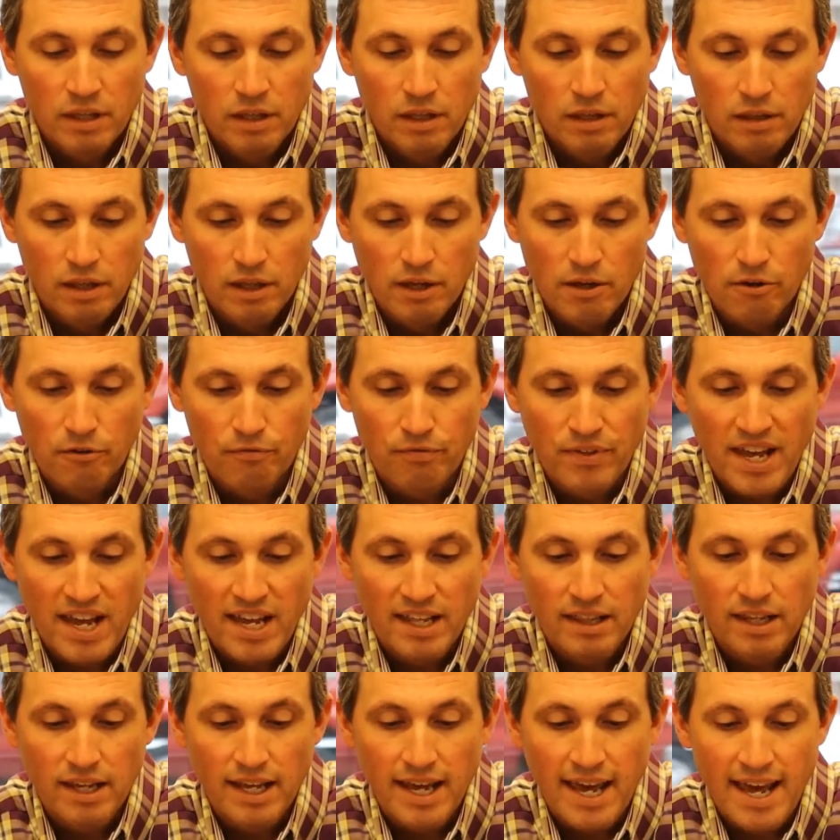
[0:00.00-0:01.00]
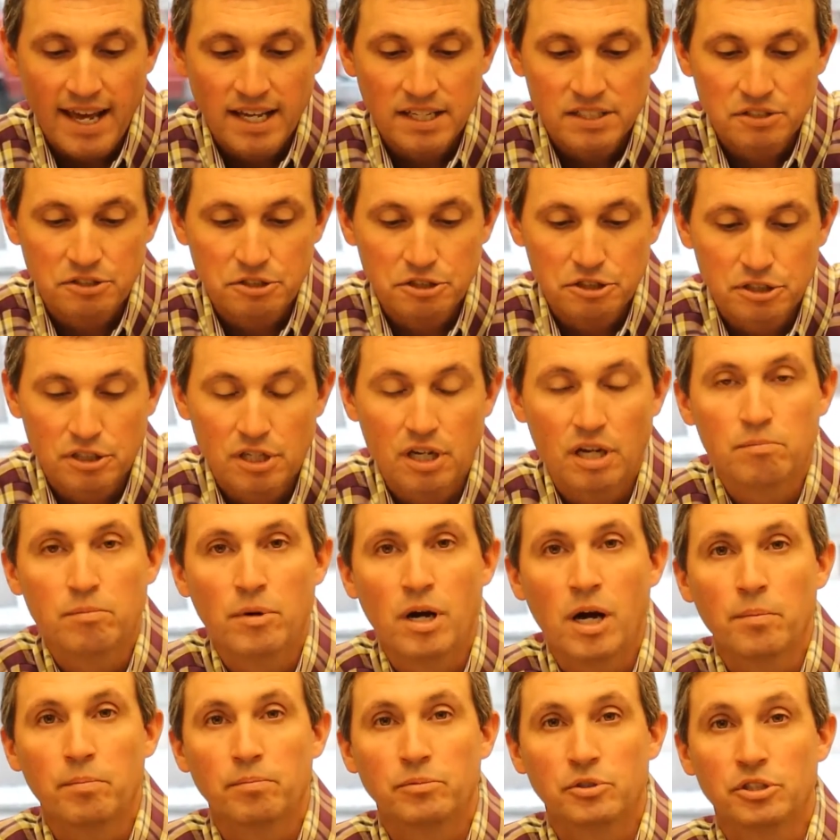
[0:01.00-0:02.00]
The other thing that has just come
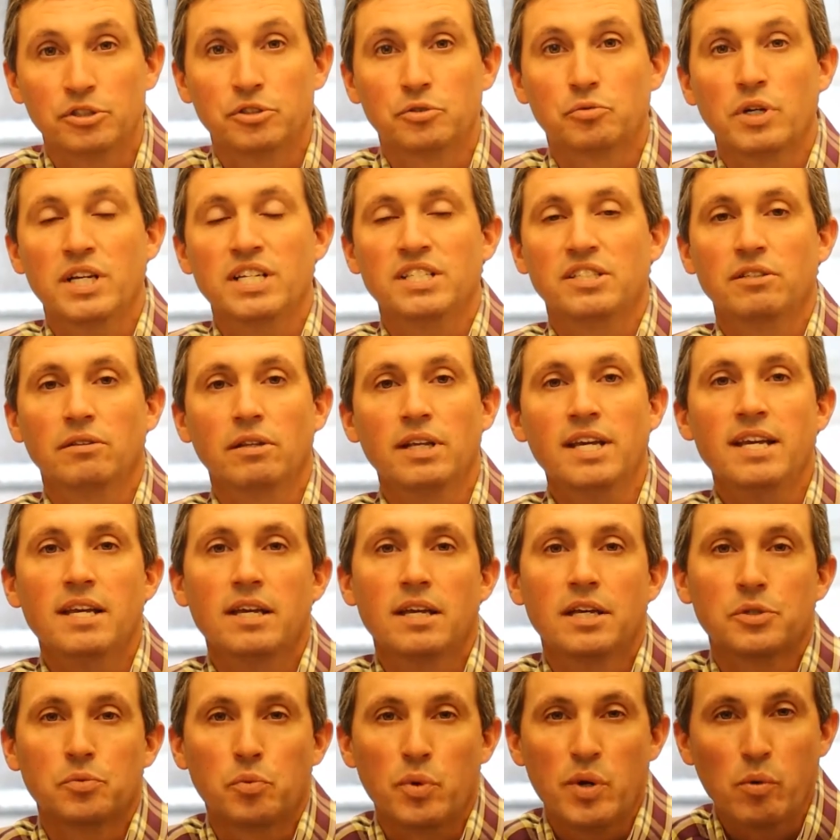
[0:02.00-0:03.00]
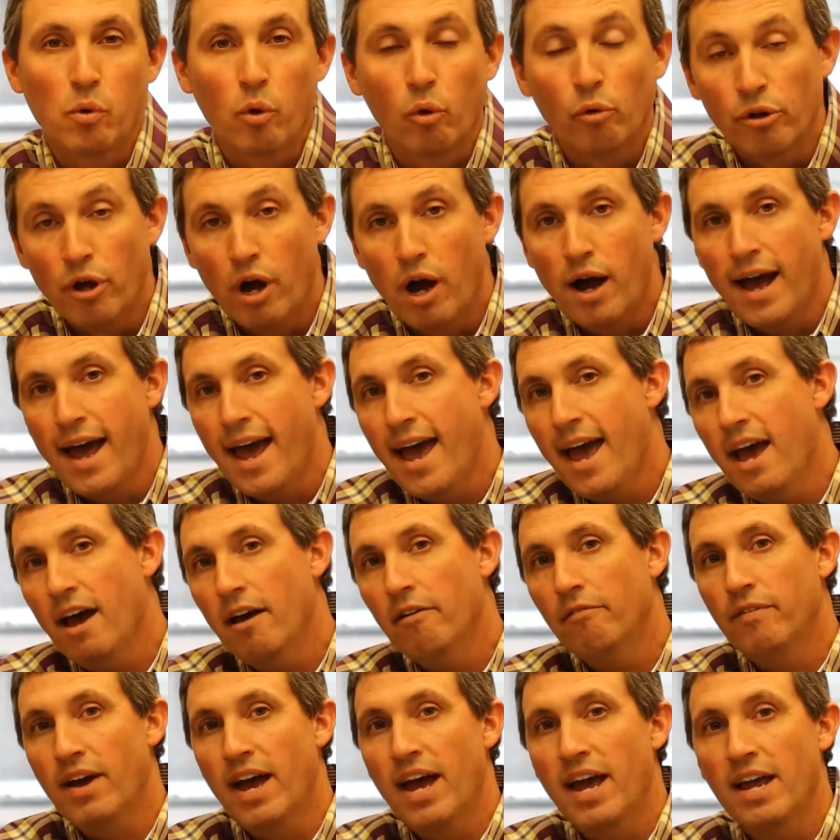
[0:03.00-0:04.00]
up just recently is we will not
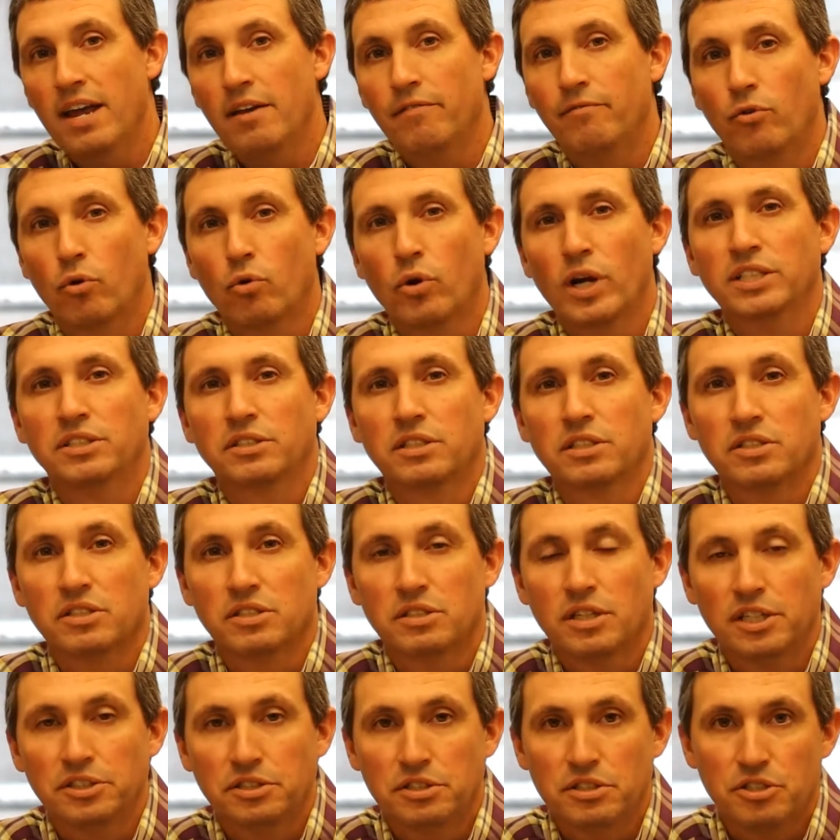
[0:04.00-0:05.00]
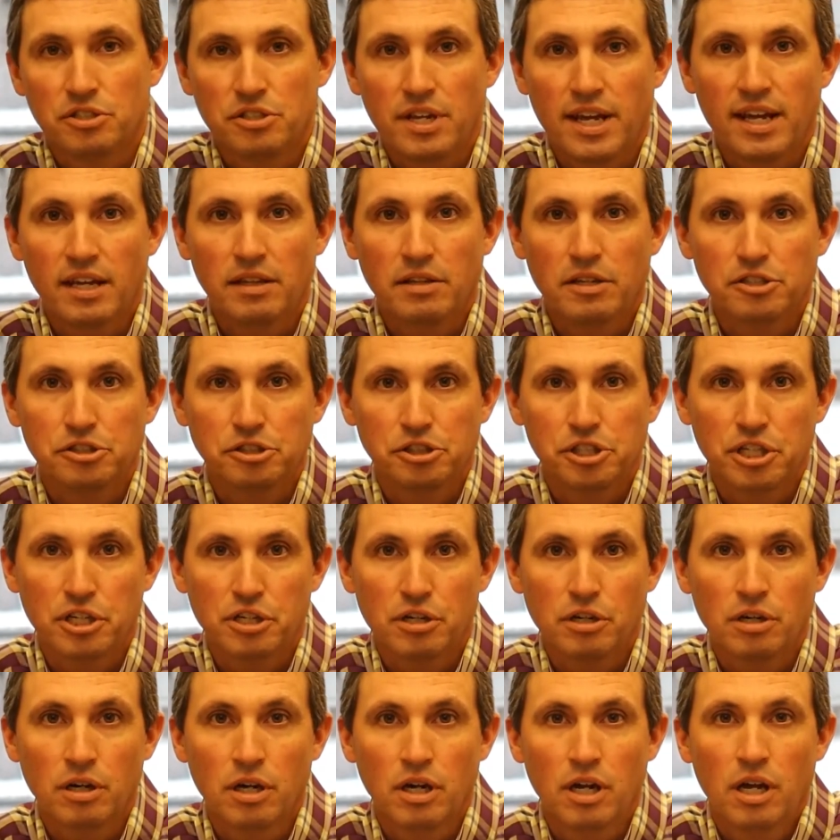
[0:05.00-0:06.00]
have a 4-H concession stand this
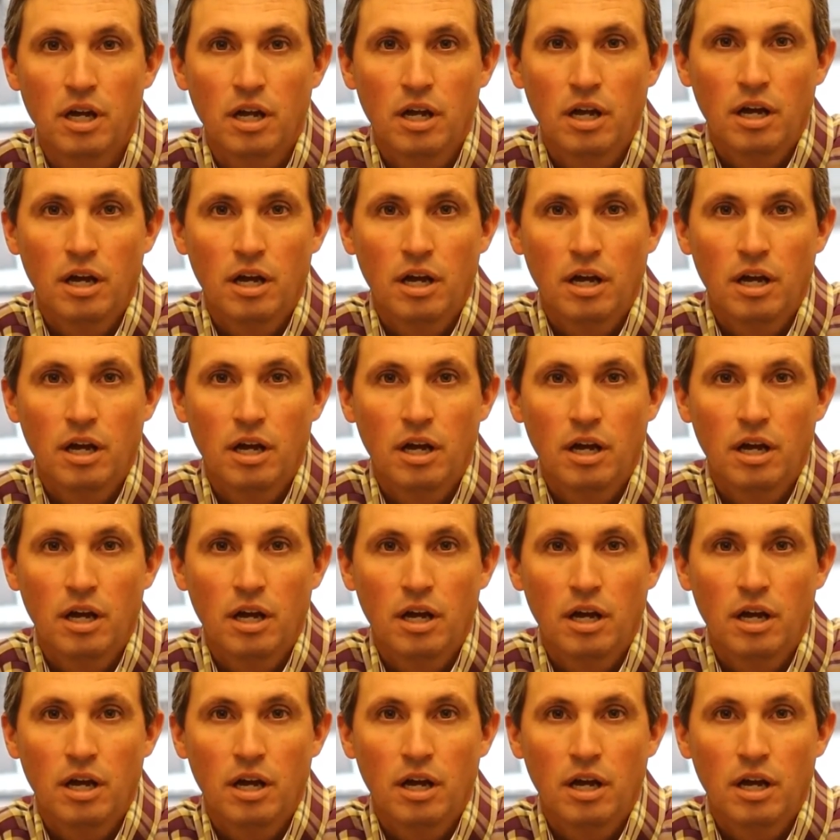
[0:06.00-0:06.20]
year.